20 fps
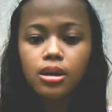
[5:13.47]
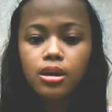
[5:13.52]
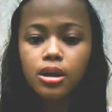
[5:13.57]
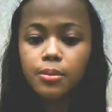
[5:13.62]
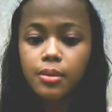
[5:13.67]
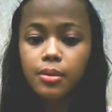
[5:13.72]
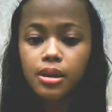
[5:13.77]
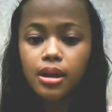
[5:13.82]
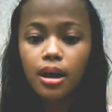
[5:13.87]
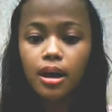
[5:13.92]

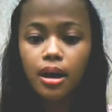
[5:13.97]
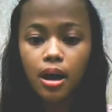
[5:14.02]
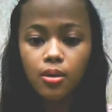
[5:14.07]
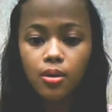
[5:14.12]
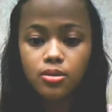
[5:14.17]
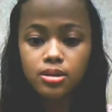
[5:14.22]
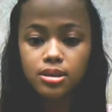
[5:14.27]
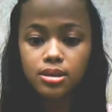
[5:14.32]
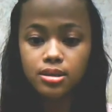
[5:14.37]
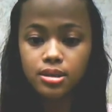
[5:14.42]
Email
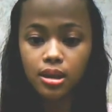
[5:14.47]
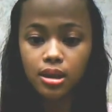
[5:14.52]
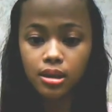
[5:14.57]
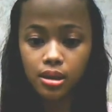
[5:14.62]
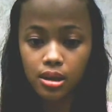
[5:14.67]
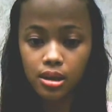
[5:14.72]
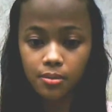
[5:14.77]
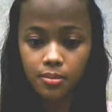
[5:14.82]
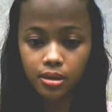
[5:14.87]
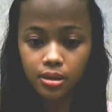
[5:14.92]
accounts is
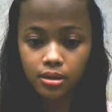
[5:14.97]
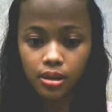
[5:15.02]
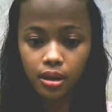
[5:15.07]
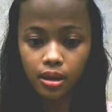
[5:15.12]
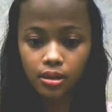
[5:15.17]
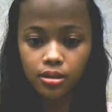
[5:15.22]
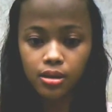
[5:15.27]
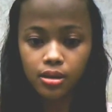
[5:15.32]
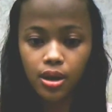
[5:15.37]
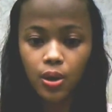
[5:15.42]
unlimited.
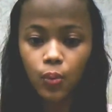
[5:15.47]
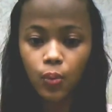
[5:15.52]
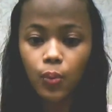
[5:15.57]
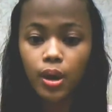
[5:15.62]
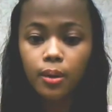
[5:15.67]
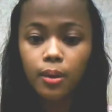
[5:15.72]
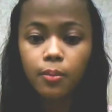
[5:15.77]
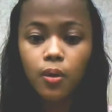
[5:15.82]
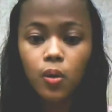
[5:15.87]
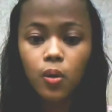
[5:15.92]
A
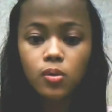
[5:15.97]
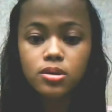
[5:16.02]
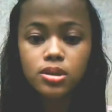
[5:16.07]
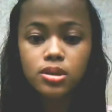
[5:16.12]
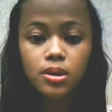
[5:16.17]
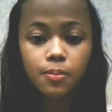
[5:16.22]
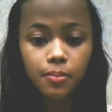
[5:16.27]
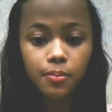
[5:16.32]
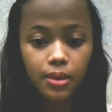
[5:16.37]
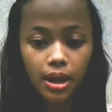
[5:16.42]
web
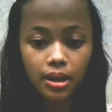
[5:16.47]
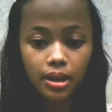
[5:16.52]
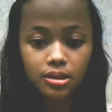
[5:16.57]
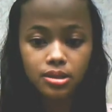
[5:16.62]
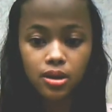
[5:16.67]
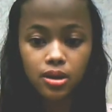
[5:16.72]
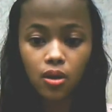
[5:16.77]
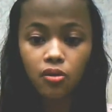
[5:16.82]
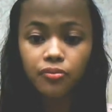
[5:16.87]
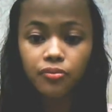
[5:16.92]
hosting
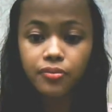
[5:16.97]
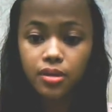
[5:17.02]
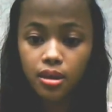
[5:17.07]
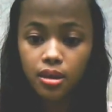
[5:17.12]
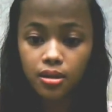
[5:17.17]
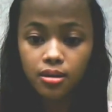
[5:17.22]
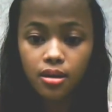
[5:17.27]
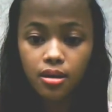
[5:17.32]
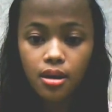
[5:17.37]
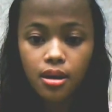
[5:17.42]
plans
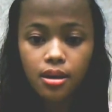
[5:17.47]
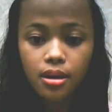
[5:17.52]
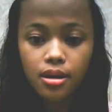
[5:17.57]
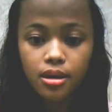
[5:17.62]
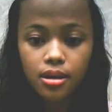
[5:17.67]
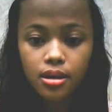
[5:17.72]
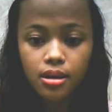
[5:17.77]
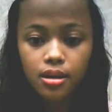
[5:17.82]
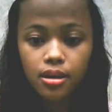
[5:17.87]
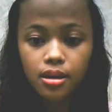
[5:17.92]
often
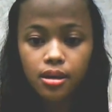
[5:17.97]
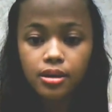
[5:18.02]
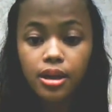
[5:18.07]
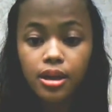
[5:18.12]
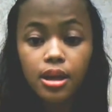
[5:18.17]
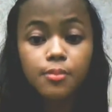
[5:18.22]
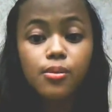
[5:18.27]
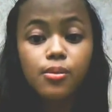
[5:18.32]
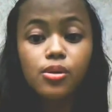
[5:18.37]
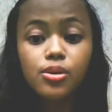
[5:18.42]

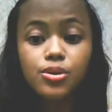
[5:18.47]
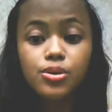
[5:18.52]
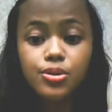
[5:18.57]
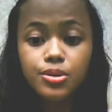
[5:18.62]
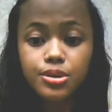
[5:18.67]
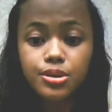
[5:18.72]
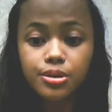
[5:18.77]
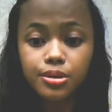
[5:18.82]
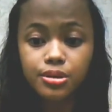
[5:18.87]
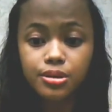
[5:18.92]
enable
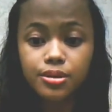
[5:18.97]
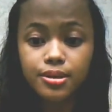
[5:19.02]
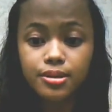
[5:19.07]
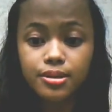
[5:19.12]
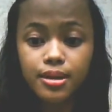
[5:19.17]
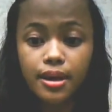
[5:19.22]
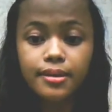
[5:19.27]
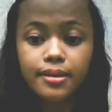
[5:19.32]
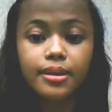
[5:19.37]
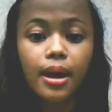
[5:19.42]
users to
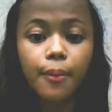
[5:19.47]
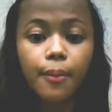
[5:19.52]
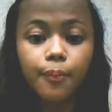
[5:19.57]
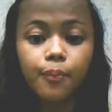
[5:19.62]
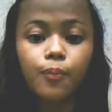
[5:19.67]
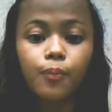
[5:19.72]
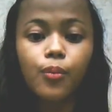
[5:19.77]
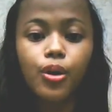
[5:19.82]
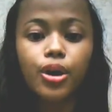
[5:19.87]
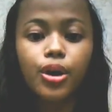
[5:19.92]
set up
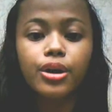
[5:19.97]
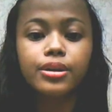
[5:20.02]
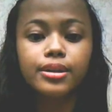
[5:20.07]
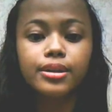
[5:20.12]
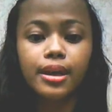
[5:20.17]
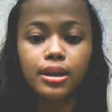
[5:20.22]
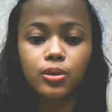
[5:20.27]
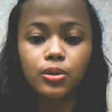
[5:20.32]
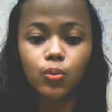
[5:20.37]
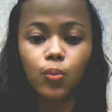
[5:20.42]
more
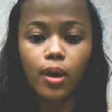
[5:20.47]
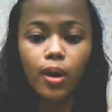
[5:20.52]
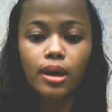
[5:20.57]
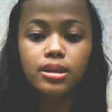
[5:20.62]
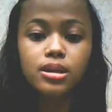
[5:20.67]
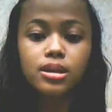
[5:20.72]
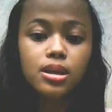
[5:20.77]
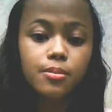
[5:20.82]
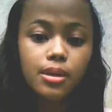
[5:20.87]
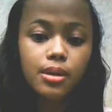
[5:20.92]
than
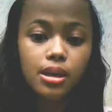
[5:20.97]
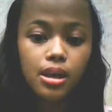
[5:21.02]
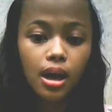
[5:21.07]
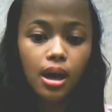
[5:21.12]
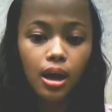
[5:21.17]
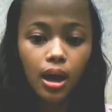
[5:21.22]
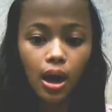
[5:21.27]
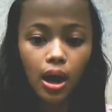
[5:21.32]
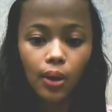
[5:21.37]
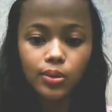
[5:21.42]
one email
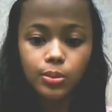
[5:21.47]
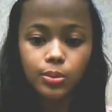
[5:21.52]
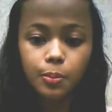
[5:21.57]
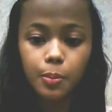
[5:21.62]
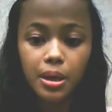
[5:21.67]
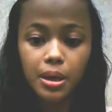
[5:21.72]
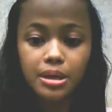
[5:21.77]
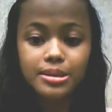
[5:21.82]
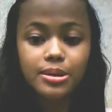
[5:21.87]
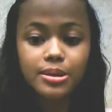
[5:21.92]
account
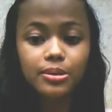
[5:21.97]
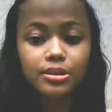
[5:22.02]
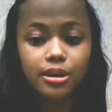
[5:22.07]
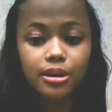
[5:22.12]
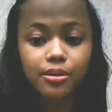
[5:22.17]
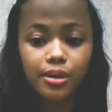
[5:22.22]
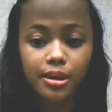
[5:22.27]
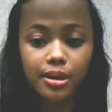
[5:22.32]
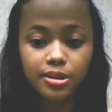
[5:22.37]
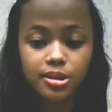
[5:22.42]
based on
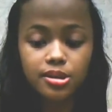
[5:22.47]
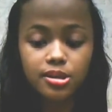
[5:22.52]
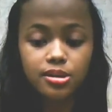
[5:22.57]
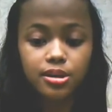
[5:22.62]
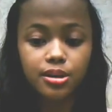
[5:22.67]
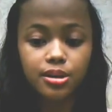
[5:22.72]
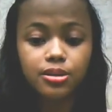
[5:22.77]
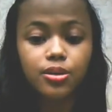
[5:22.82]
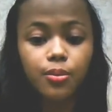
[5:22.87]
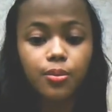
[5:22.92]
the
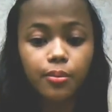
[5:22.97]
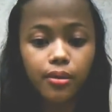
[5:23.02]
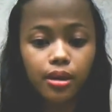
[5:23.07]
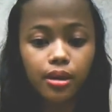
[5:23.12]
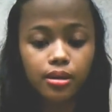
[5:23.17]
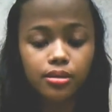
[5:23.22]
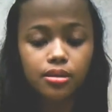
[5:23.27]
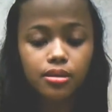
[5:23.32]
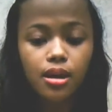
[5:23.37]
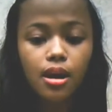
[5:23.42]
registered
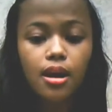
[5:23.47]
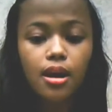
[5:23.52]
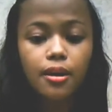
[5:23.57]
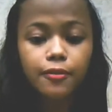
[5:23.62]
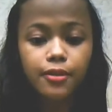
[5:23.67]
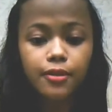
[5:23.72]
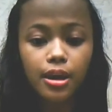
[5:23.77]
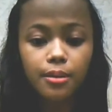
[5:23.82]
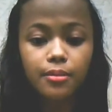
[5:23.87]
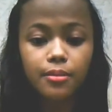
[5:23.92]
domain
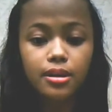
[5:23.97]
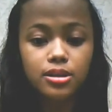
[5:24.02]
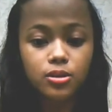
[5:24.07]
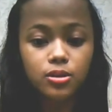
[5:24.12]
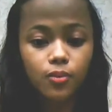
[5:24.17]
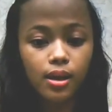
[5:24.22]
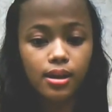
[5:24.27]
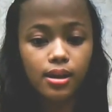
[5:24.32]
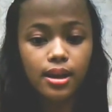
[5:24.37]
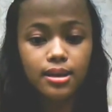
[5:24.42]
name as
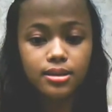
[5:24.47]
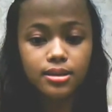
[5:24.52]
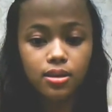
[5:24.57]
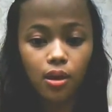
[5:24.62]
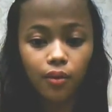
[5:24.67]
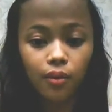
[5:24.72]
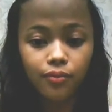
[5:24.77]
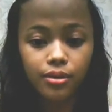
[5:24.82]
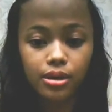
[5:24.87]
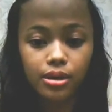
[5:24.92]
well as
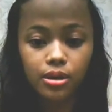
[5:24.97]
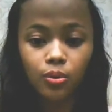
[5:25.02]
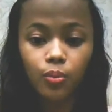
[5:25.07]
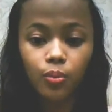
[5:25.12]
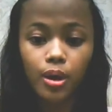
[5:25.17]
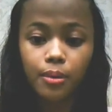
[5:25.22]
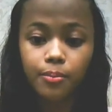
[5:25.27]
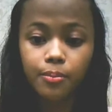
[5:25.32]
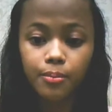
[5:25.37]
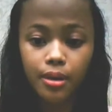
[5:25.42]
offering
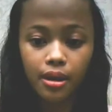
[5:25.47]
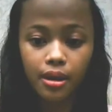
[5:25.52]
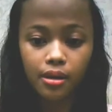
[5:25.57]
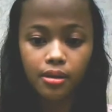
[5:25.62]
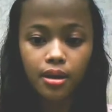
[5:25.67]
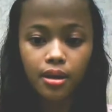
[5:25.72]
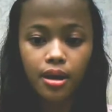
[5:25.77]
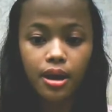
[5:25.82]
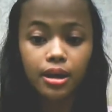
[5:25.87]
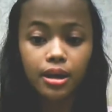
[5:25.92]
webmail
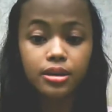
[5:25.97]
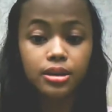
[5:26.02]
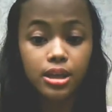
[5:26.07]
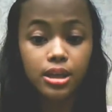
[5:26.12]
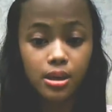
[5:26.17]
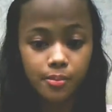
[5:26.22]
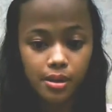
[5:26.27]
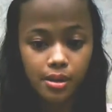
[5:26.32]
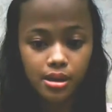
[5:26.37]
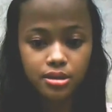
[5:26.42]
and
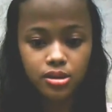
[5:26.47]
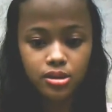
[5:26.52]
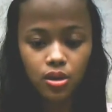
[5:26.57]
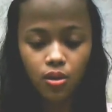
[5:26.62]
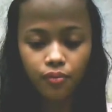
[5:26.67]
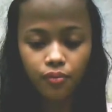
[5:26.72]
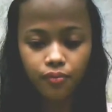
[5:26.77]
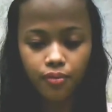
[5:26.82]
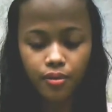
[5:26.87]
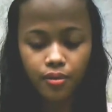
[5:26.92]
email
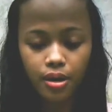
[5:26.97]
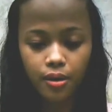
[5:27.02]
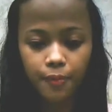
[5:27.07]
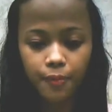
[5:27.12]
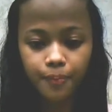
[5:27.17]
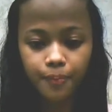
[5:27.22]
software.